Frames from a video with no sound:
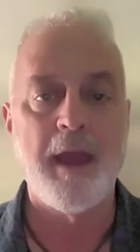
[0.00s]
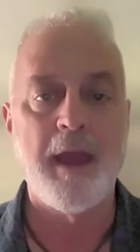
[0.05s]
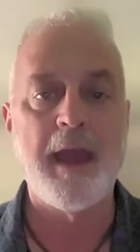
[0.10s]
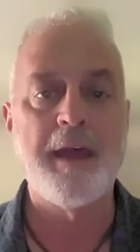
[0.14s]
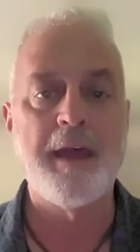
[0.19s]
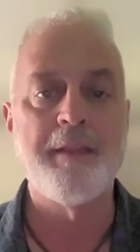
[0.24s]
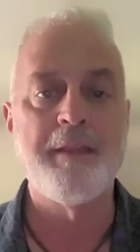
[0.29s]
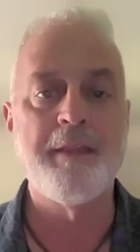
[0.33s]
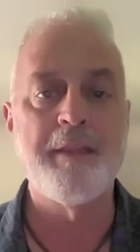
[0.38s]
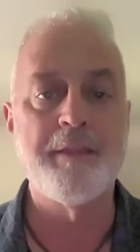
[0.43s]

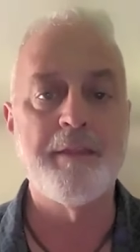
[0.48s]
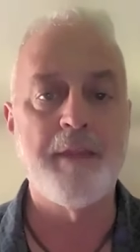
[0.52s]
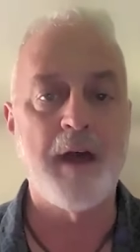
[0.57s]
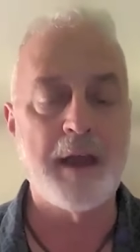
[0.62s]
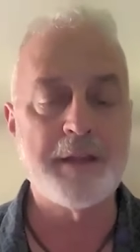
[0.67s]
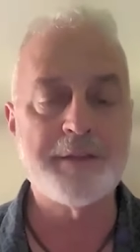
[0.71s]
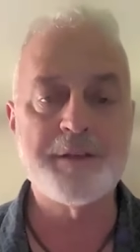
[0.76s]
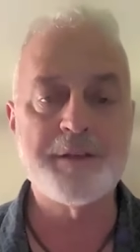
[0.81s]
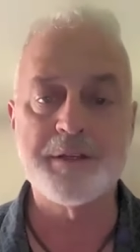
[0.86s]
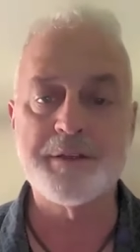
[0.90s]
and
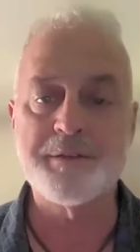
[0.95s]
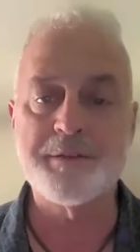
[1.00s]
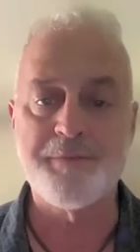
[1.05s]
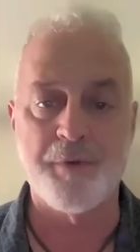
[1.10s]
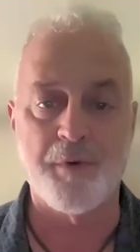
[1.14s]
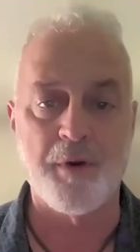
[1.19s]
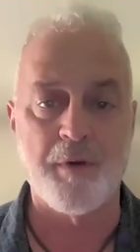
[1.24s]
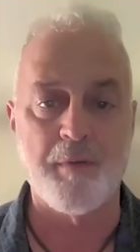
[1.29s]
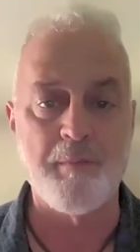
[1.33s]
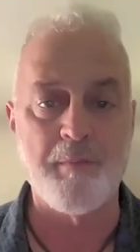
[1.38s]
not just
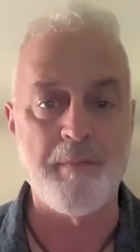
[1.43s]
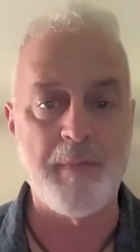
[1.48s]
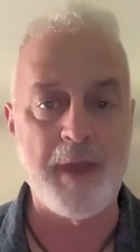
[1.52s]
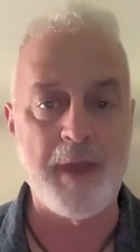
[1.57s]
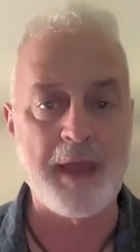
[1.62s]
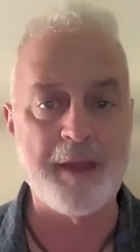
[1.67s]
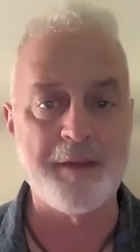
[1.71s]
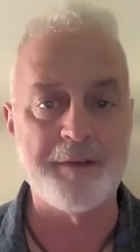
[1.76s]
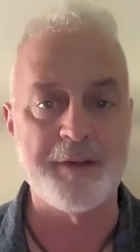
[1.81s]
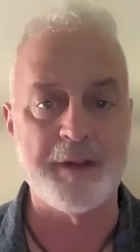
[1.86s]
for
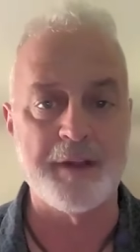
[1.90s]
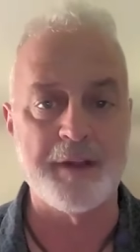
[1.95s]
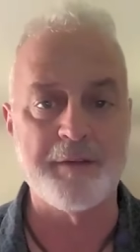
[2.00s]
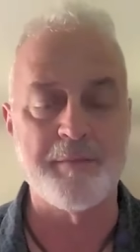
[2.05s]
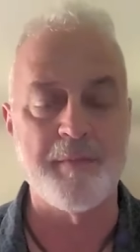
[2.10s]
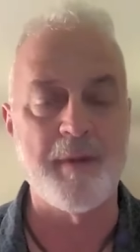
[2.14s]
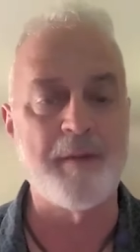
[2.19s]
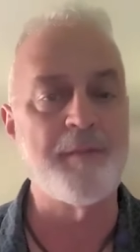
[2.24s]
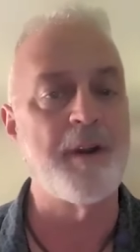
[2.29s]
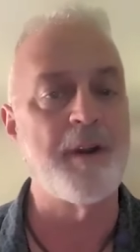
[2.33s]

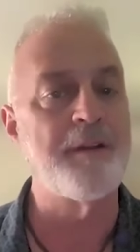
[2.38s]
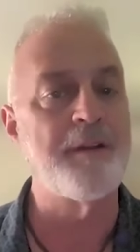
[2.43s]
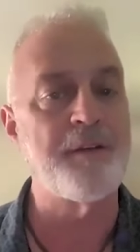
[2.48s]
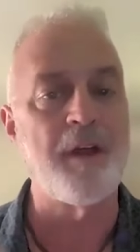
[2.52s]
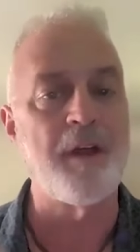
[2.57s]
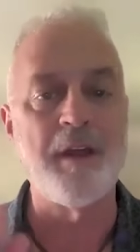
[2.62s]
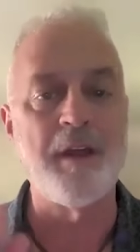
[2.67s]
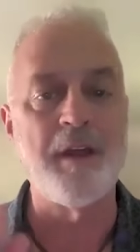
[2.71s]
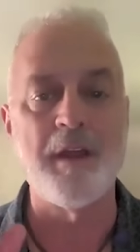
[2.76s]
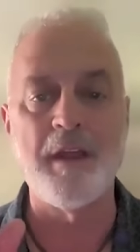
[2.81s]
magazines. Remember,
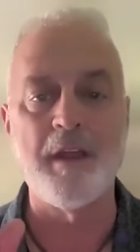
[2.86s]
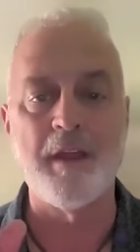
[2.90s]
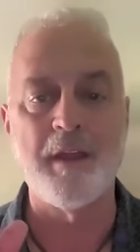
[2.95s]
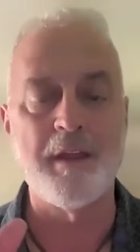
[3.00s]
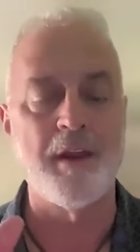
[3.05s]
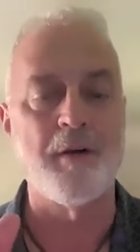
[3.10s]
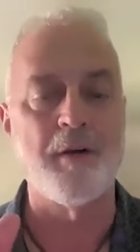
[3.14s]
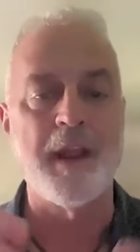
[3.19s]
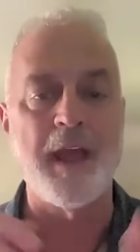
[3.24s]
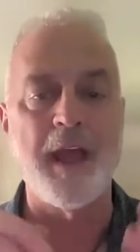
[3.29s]
it's
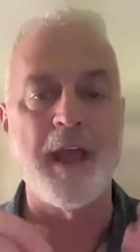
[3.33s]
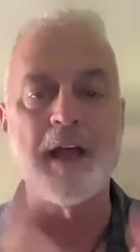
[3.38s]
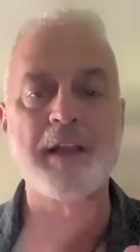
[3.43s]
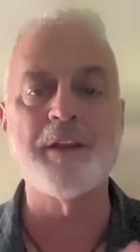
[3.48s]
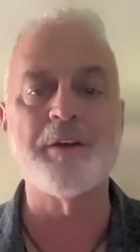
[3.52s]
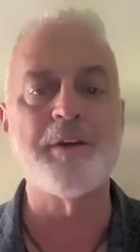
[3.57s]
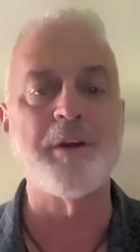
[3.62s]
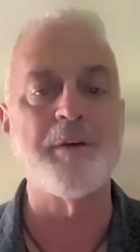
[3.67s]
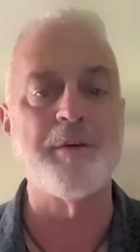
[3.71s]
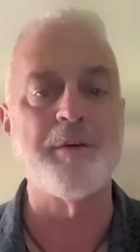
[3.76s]
you know in
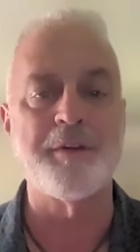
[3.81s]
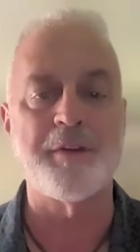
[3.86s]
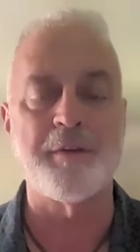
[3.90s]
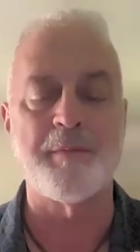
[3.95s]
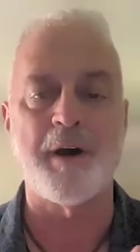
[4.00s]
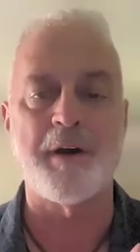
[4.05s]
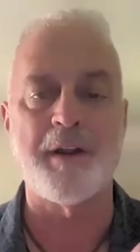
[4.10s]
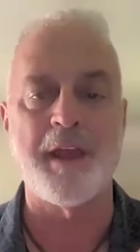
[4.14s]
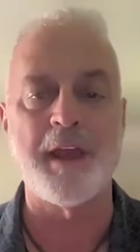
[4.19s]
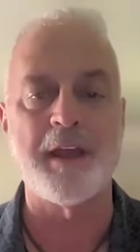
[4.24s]
Heller it was
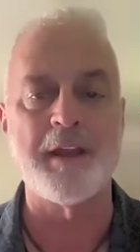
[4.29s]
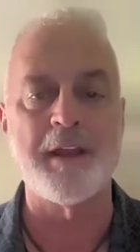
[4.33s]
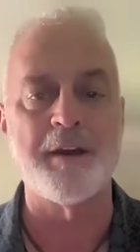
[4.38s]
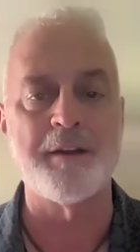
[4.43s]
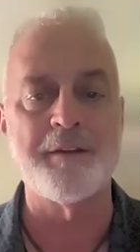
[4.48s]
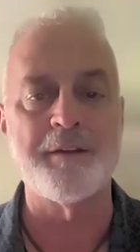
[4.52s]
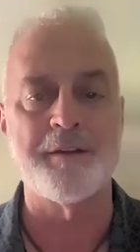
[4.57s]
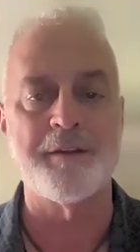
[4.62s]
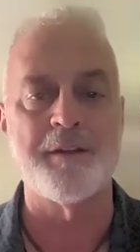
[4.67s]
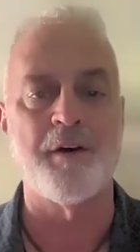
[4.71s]
about
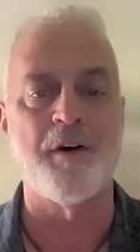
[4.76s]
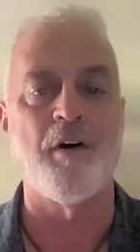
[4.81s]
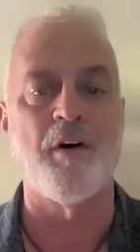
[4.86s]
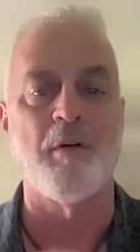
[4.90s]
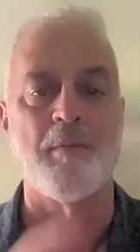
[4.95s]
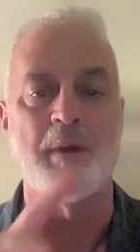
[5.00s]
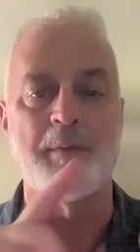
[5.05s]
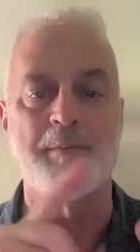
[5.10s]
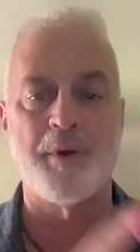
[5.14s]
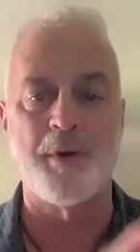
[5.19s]
handguns in the
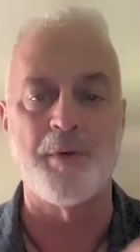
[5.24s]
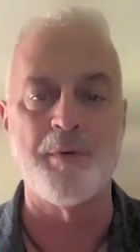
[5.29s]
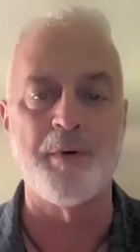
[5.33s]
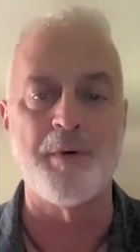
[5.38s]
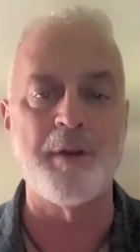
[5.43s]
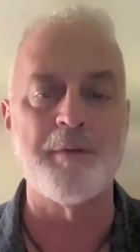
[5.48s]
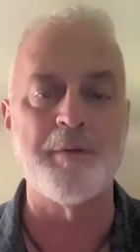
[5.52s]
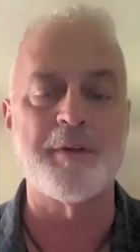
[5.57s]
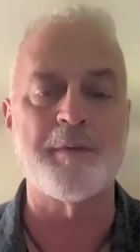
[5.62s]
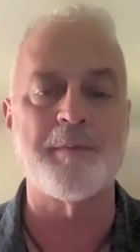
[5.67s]
home, and
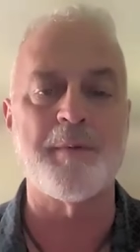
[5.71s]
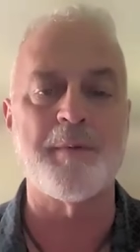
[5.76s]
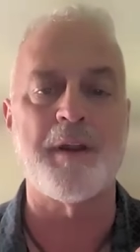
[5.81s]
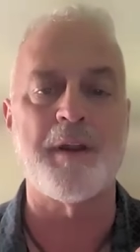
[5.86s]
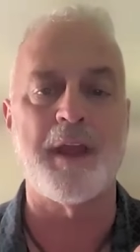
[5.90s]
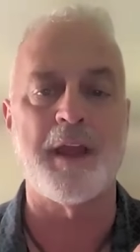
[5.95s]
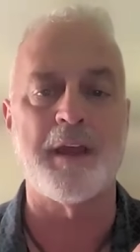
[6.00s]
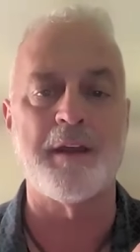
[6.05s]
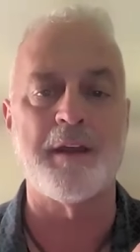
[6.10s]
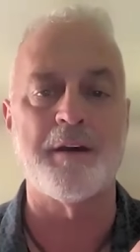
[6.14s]
Bruen it was
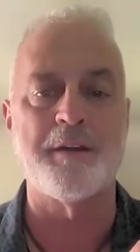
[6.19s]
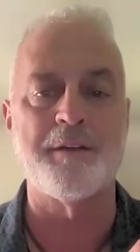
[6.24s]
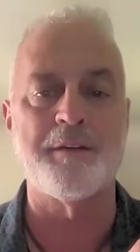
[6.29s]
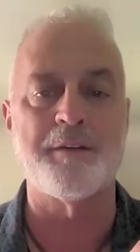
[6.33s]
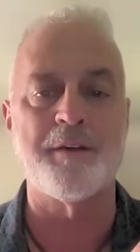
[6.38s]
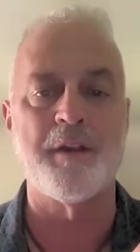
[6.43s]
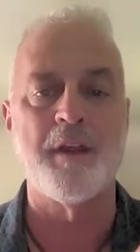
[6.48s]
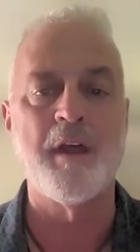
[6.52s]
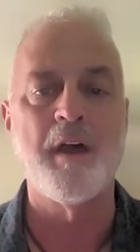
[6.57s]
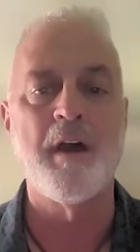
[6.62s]
about
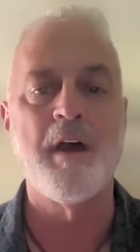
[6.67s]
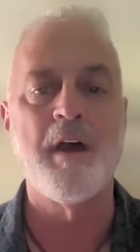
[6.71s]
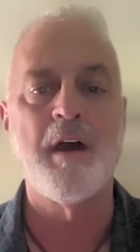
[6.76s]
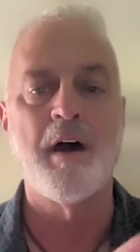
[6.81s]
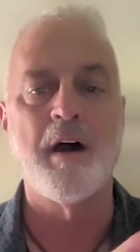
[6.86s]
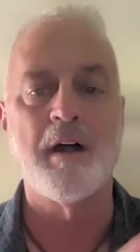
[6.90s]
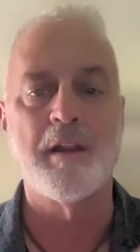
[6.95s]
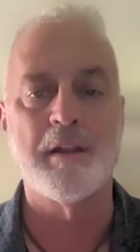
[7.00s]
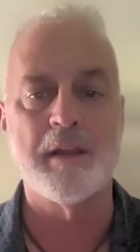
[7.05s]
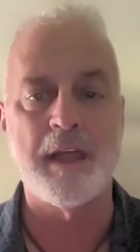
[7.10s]
handguns
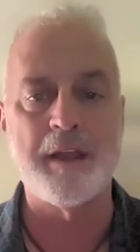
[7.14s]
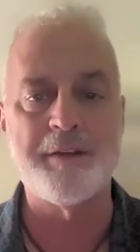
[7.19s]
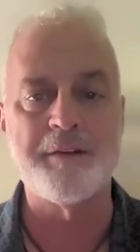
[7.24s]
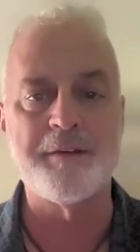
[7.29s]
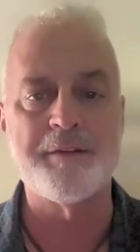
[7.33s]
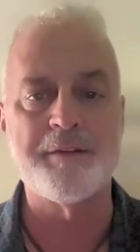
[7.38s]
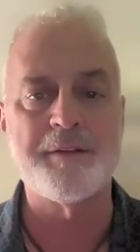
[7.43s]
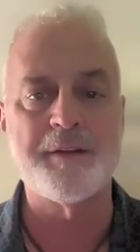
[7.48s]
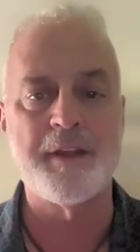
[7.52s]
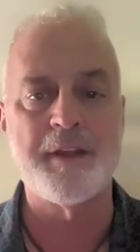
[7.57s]
uh,
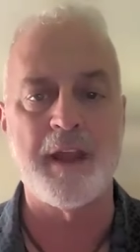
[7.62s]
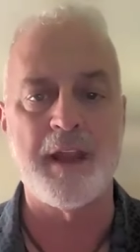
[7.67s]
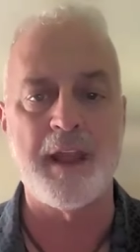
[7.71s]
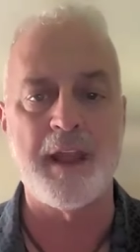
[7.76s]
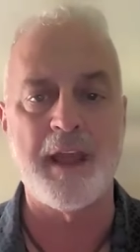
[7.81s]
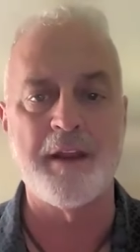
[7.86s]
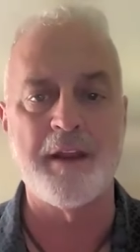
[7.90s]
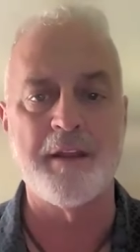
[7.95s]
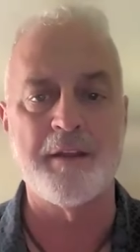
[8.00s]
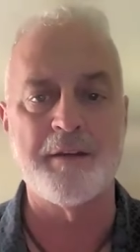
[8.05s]
licensed to get
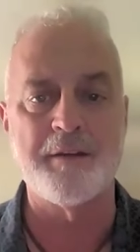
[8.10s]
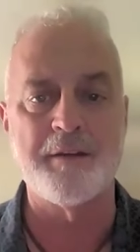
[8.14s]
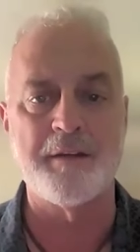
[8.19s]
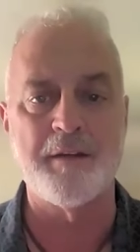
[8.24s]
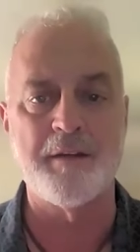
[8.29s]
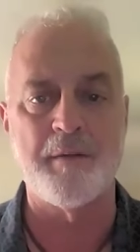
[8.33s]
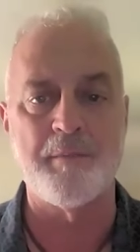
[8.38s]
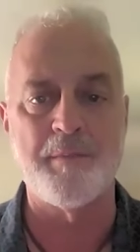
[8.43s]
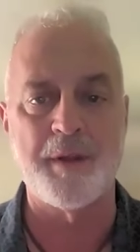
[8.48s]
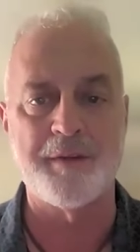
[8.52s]
handgun,
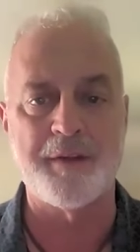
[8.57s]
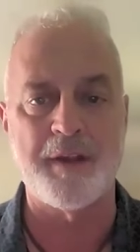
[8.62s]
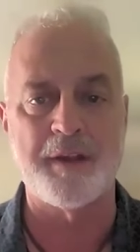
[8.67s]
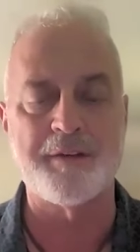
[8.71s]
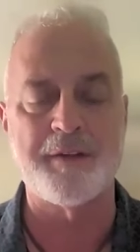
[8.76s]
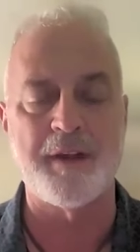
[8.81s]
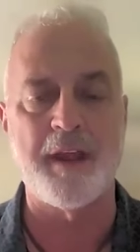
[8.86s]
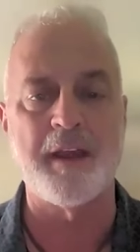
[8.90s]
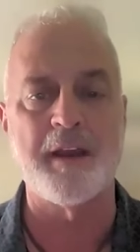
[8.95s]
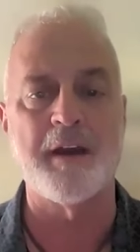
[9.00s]
uh,
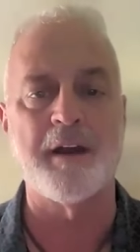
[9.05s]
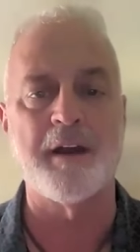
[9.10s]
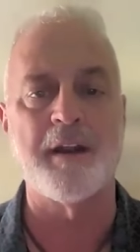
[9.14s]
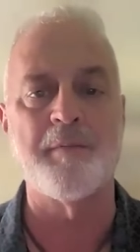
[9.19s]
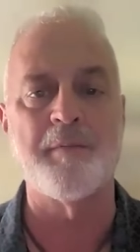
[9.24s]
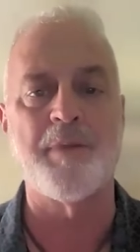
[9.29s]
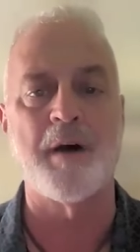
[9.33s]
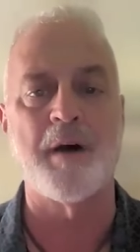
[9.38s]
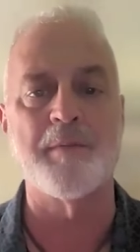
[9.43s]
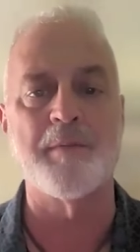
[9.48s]
possess a handgun
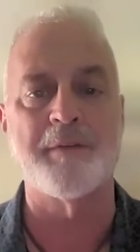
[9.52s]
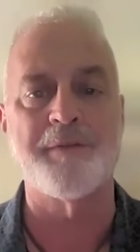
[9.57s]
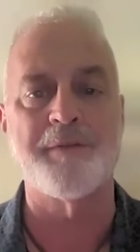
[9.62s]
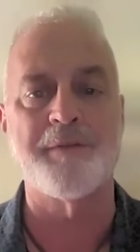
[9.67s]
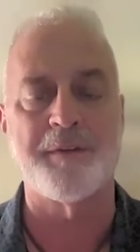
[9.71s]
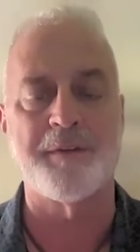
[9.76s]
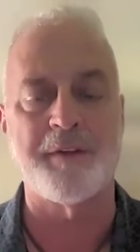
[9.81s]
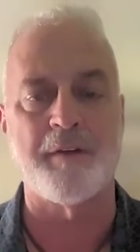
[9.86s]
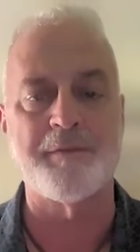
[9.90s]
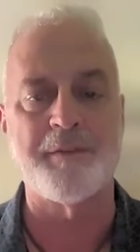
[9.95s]
in public
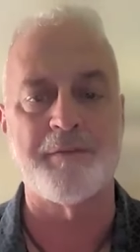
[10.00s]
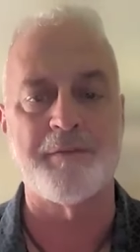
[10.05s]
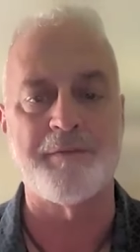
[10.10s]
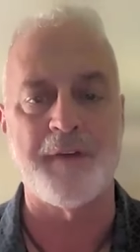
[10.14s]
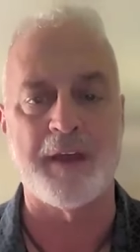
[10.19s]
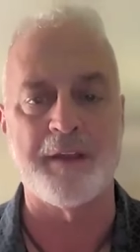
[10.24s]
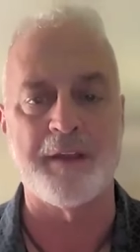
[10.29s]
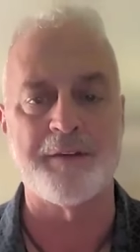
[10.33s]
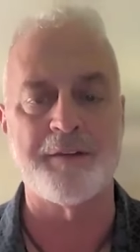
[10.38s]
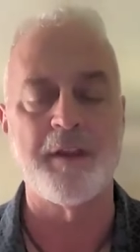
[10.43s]
for
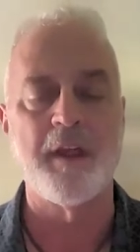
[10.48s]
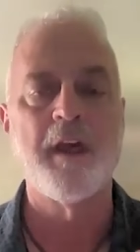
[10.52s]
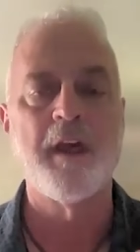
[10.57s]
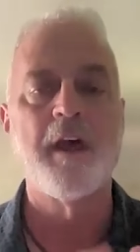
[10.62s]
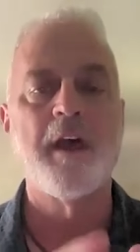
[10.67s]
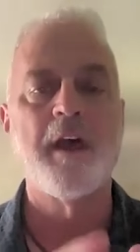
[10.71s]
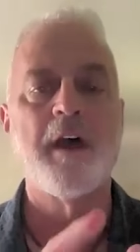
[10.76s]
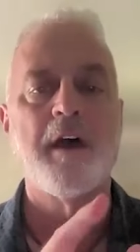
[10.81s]
self-defense.